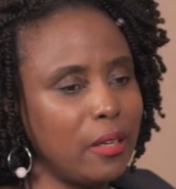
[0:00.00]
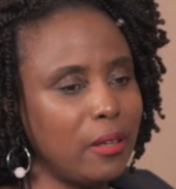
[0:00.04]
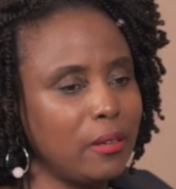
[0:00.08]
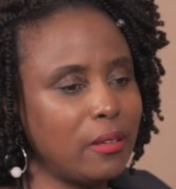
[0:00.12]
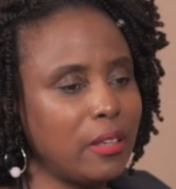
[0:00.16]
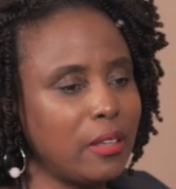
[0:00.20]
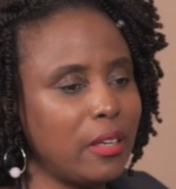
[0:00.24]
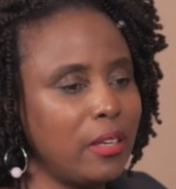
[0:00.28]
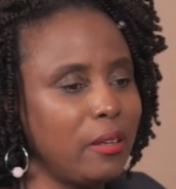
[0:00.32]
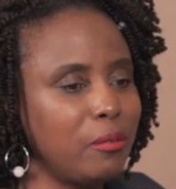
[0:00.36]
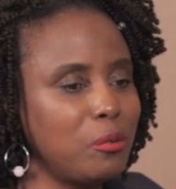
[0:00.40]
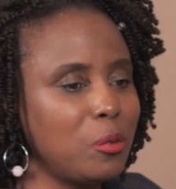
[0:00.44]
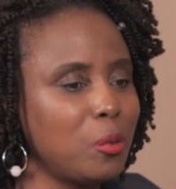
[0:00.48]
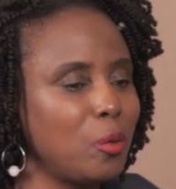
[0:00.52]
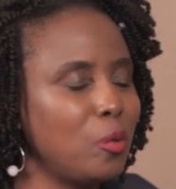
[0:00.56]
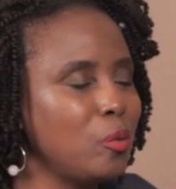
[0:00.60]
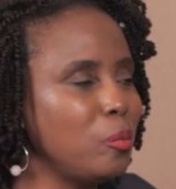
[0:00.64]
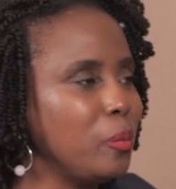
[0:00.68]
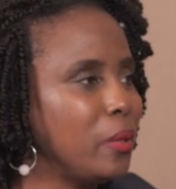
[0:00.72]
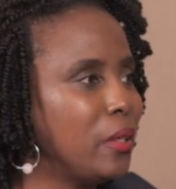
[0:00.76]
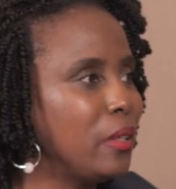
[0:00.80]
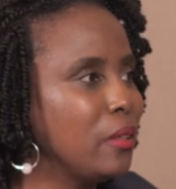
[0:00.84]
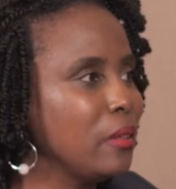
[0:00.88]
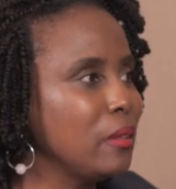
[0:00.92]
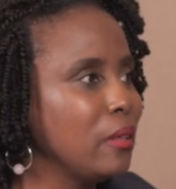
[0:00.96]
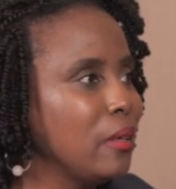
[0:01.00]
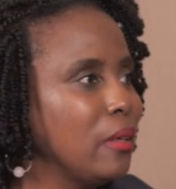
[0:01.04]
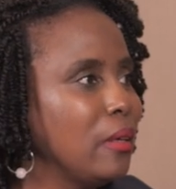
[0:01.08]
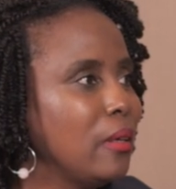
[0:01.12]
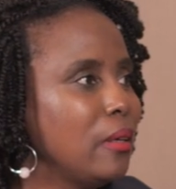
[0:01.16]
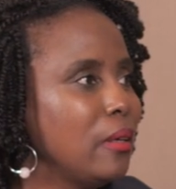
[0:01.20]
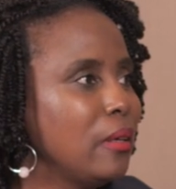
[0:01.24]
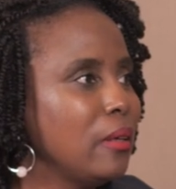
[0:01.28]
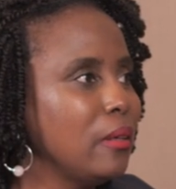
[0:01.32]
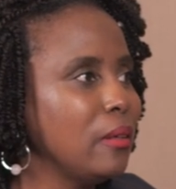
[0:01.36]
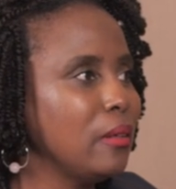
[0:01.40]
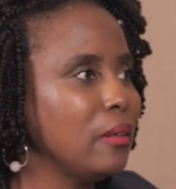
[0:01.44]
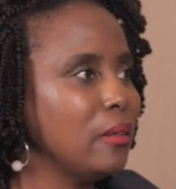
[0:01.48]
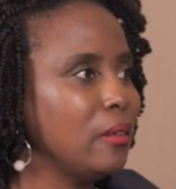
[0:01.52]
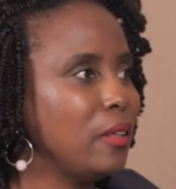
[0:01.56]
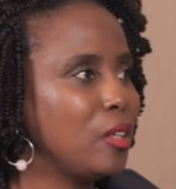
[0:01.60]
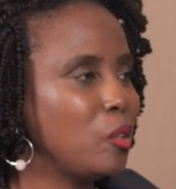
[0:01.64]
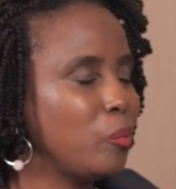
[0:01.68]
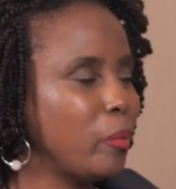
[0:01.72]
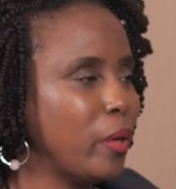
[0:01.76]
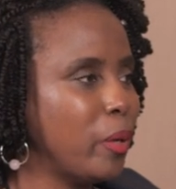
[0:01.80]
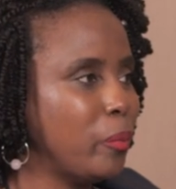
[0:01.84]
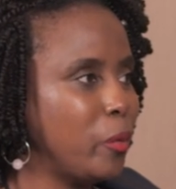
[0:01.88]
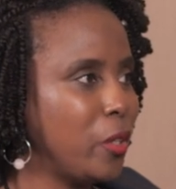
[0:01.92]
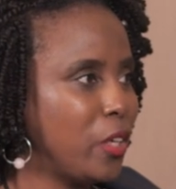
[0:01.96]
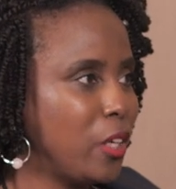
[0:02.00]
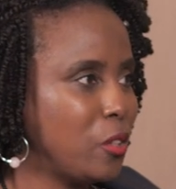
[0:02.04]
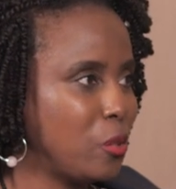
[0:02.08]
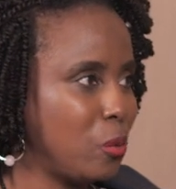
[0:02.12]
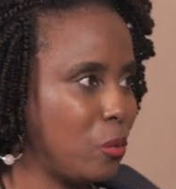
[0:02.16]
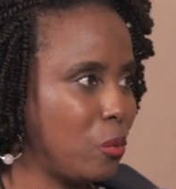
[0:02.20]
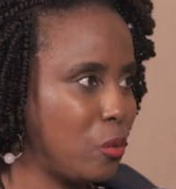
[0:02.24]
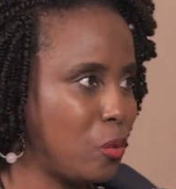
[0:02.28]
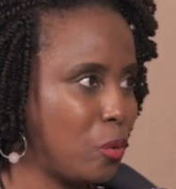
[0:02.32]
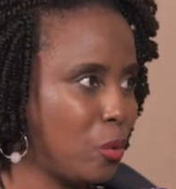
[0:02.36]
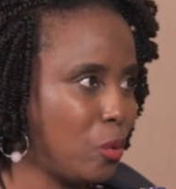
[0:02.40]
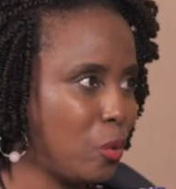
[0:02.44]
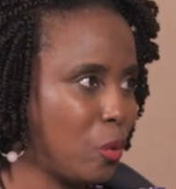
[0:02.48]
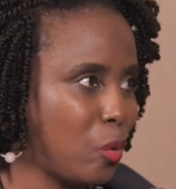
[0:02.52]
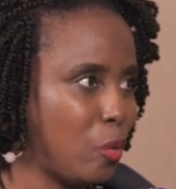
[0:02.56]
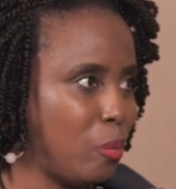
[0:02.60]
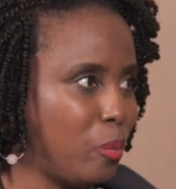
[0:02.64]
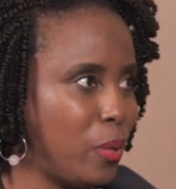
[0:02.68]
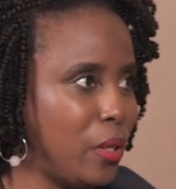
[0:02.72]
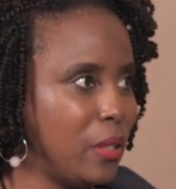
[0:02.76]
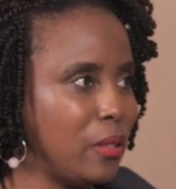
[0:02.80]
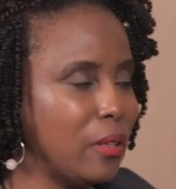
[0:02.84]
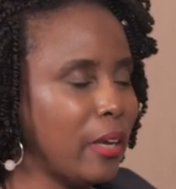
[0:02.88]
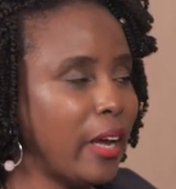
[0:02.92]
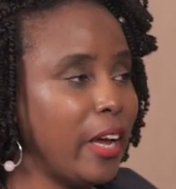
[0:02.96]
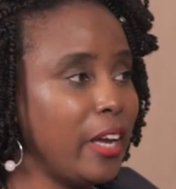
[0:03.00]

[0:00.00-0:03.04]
Health and they told me that my application was not complete.